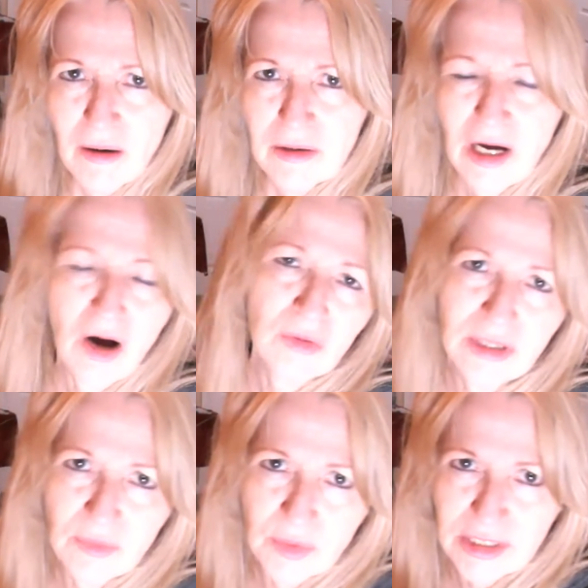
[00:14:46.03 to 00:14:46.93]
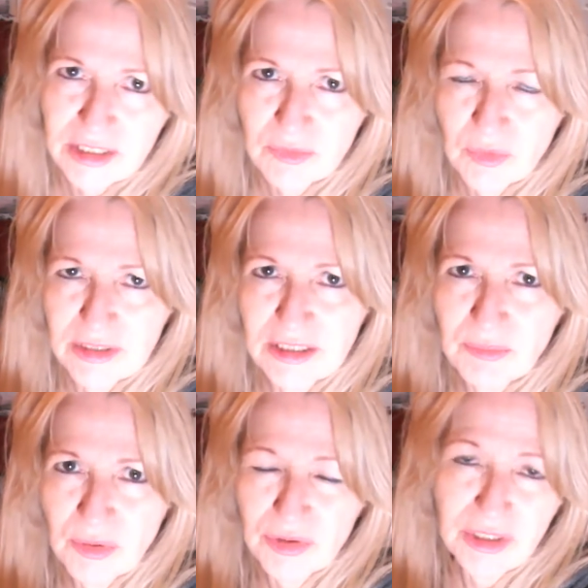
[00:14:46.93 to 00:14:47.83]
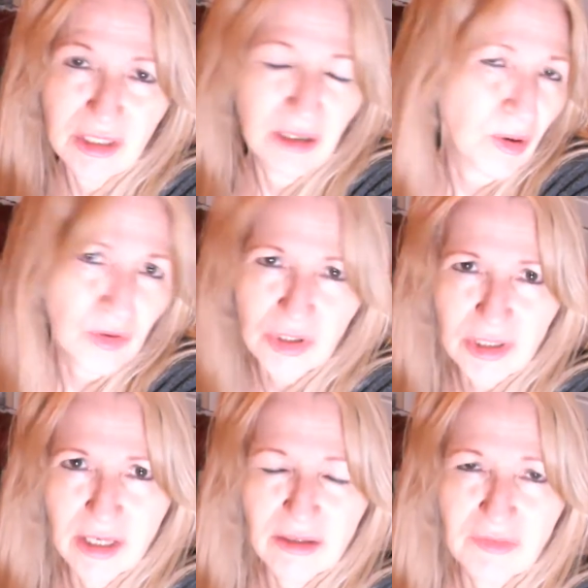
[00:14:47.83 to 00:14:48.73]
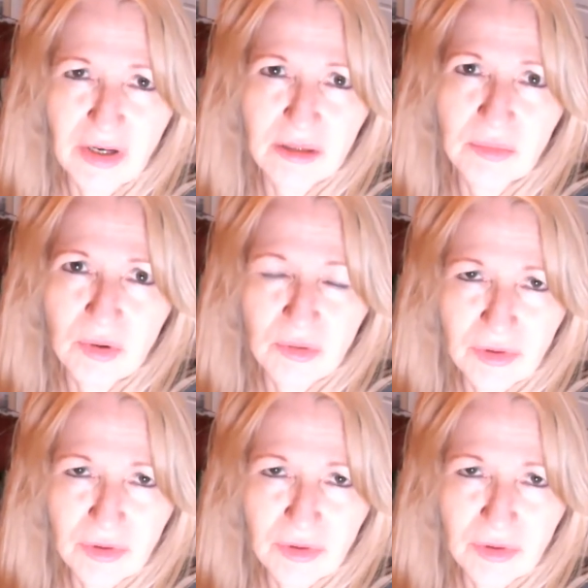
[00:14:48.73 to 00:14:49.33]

not only was this person emotionally unavailable,